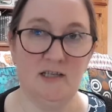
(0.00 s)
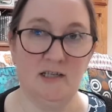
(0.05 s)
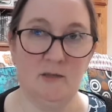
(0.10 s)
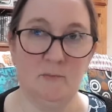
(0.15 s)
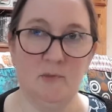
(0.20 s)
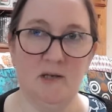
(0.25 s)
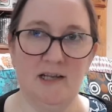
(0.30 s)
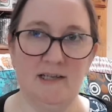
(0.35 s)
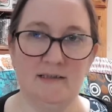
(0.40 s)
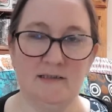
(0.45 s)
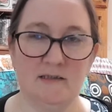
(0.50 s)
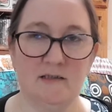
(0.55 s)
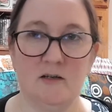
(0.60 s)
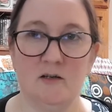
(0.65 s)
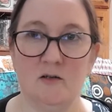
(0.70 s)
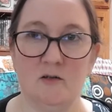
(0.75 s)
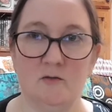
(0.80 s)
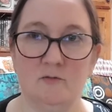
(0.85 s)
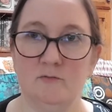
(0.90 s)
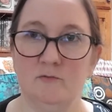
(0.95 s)
like a plain
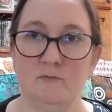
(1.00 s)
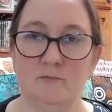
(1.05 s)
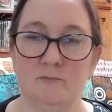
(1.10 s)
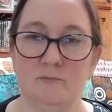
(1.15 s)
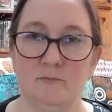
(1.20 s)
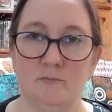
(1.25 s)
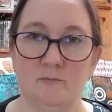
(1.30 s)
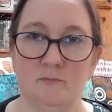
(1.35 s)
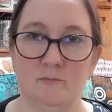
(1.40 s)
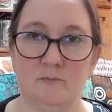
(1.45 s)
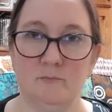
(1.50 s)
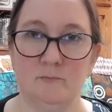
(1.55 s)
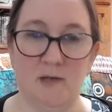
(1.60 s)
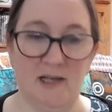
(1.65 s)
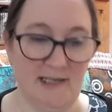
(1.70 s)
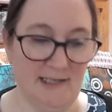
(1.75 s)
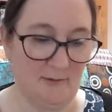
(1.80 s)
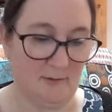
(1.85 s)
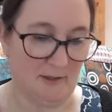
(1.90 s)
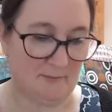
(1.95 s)
scarf. But
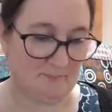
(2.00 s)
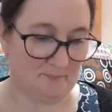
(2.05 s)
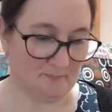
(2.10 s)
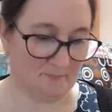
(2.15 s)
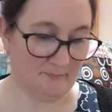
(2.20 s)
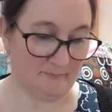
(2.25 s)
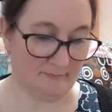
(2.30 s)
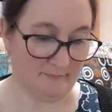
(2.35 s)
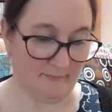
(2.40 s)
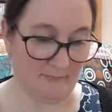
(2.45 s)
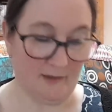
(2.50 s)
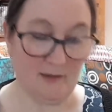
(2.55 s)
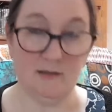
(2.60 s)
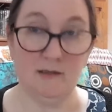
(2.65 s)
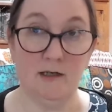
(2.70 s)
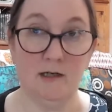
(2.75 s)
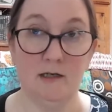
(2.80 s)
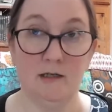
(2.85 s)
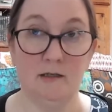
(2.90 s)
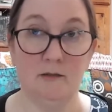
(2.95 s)
anyway,
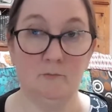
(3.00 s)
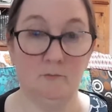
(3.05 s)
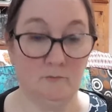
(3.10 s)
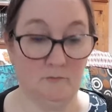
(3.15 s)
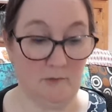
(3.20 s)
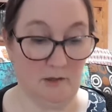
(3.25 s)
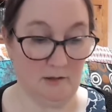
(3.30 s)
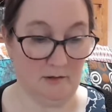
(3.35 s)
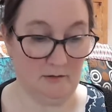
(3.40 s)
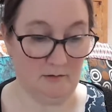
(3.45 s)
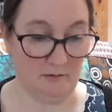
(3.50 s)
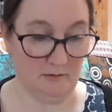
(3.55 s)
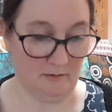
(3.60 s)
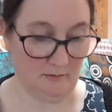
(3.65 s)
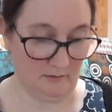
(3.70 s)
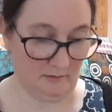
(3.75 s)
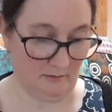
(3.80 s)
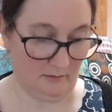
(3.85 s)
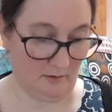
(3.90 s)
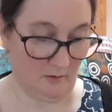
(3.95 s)

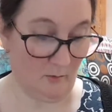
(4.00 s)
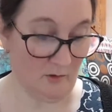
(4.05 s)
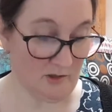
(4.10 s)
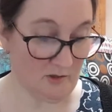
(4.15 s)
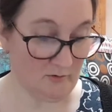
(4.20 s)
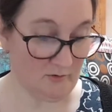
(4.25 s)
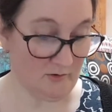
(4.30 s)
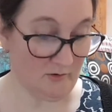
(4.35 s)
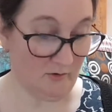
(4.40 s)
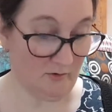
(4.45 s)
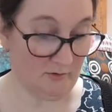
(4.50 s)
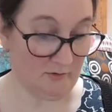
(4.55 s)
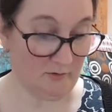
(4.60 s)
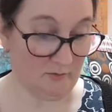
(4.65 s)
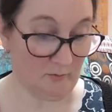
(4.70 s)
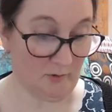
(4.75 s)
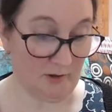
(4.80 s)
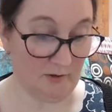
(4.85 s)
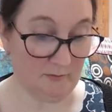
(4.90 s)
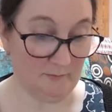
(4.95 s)
it's got socks
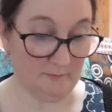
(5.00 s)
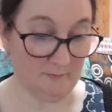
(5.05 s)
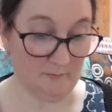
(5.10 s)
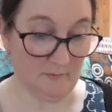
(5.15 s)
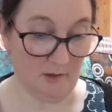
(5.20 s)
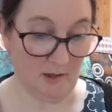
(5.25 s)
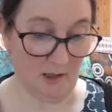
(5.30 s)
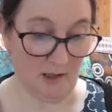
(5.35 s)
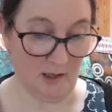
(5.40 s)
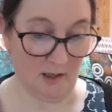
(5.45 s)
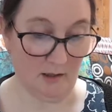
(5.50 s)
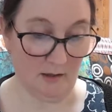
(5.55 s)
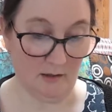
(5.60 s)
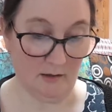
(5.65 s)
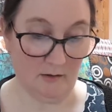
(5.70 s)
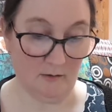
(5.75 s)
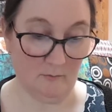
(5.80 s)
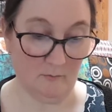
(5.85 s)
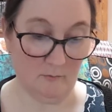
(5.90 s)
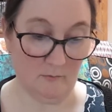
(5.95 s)
as well,
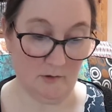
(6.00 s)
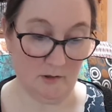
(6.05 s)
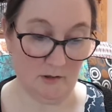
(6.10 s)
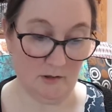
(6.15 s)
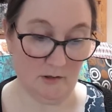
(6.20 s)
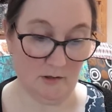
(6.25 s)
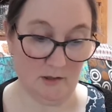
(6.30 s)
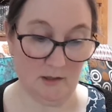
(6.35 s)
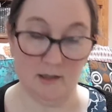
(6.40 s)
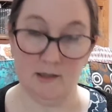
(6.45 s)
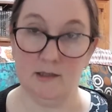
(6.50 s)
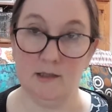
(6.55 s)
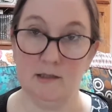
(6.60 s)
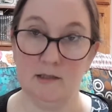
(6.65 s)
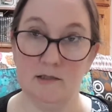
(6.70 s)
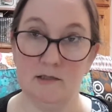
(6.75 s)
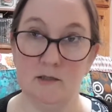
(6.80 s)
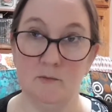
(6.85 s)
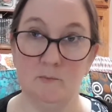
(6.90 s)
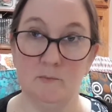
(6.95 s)
and like a
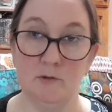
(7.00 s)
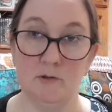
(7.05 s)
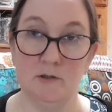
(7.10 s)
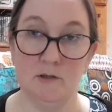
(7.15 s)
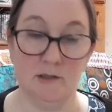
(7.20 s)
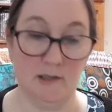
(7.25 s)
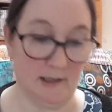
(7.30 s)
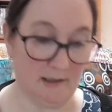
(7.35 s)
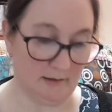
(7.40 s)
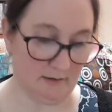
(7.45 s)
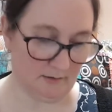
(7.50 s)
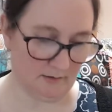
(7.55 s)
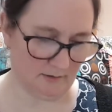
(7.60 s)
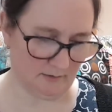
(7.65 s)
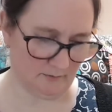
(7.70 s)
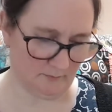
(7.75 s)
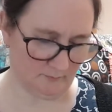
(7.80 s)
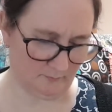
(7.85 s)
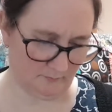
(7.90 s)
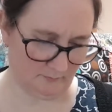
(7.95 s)
jumper and
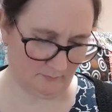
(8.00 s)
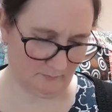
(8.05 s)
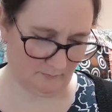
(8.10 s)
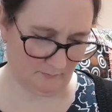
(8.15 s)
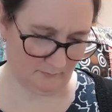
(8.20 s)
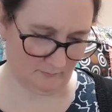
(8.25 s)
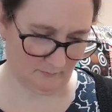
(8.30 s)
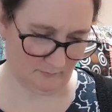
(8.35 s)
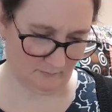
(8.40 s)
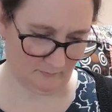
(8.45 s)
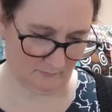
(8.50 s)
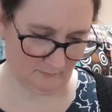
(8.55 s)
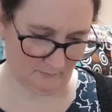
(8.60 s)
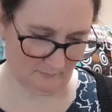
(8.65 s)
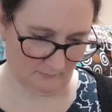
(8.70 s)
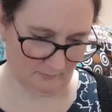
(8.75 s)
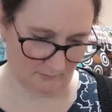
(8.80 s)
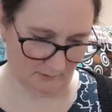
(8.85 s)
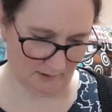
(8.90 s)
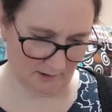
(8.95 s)

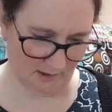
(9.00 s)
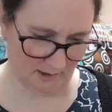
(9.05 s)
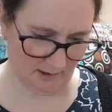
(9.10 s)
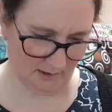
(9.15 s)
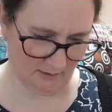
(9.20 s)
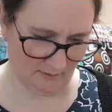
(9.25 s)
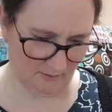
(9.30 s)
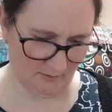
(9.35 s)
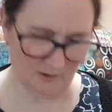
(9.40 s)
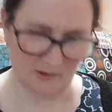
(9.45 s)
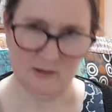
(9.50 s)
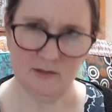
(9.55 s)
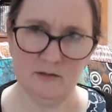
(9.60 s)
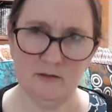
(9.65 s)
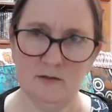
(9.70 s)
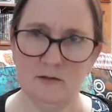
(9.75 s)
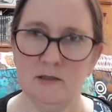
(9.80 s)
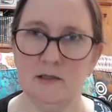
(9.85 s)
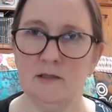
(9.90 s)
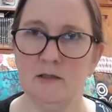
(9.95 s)
is that a cardigan?
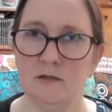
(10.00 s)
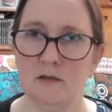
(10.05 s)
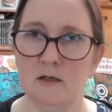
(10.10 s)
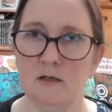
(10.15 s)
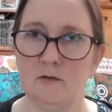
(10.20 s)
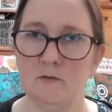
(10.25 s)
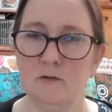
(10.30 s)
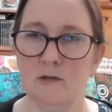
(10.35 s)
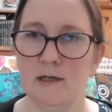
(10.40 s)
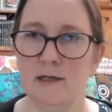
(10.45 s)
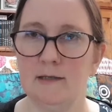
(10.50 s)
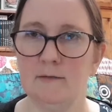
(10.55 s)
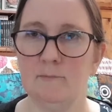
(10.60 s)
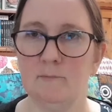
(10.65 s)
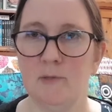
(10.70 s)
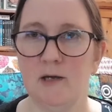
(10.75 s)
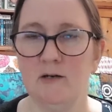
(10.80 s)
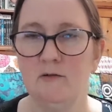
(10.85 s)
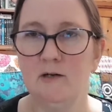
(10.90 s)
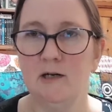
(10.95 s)
I don't know, and
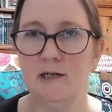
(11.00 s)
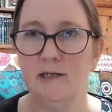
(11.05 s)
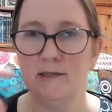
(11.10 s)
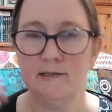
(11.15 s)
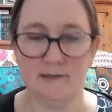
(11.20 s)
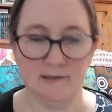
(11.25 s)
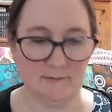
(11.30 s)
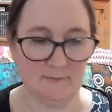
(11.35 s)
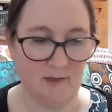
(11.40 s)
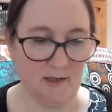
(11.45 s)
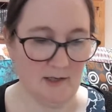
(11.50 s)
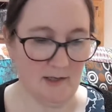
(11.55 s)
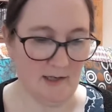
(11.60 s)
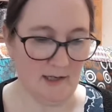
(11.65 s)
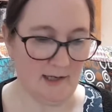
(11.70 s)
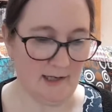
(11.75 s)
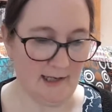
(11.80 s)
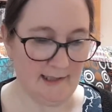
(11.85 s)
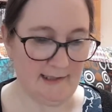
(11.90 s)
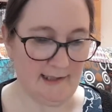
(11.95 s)
berets, and
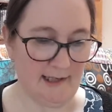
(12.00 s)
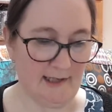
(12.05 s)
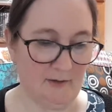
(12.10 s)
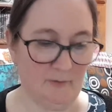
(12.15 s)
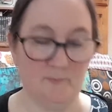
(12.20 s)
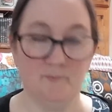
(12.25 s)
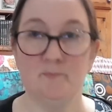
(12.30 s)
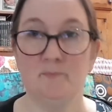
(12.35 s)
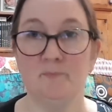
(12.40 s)
anyhow,